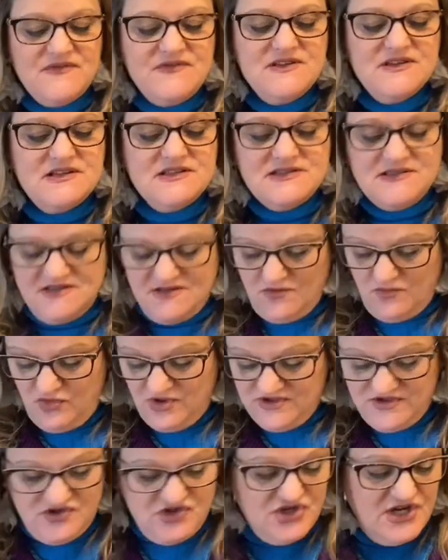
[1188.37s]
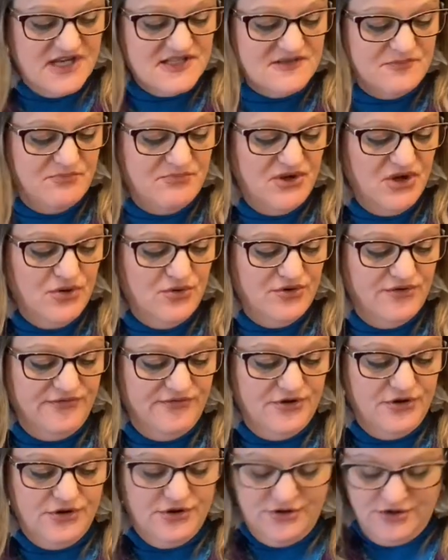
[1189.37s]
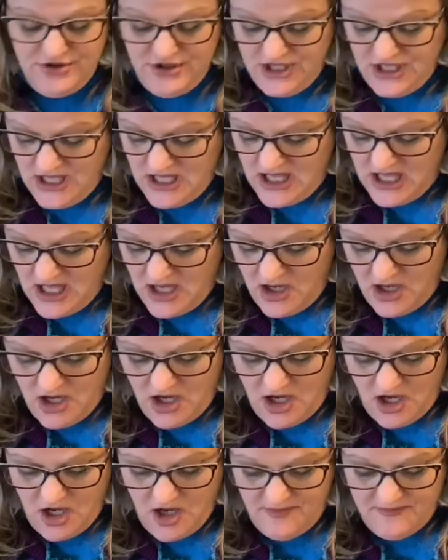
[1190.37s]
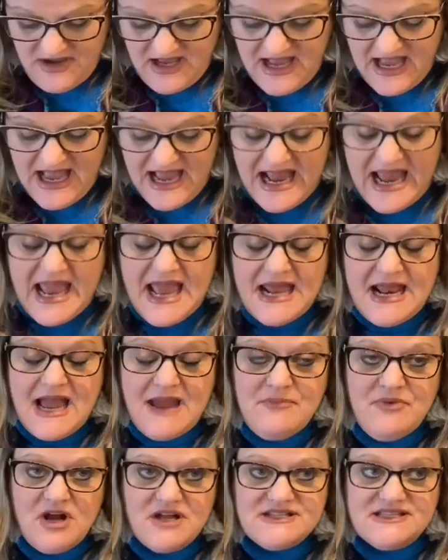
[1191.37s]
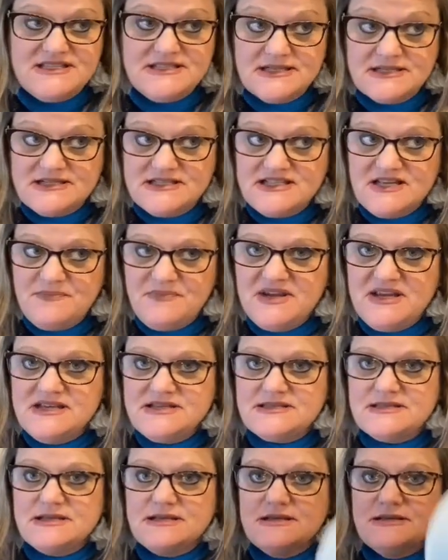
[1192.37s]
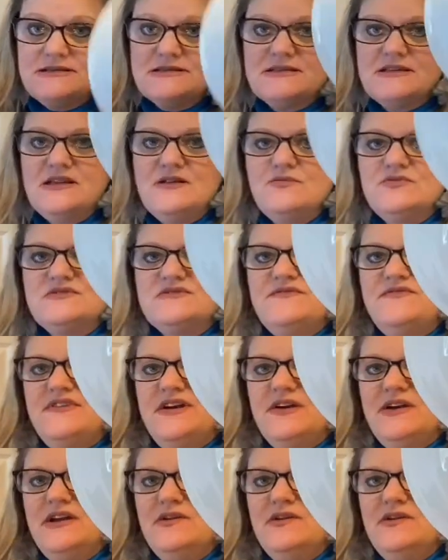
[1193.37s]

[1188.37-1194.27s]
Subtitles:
this was just beautiful. I bought 60 pieces. It was very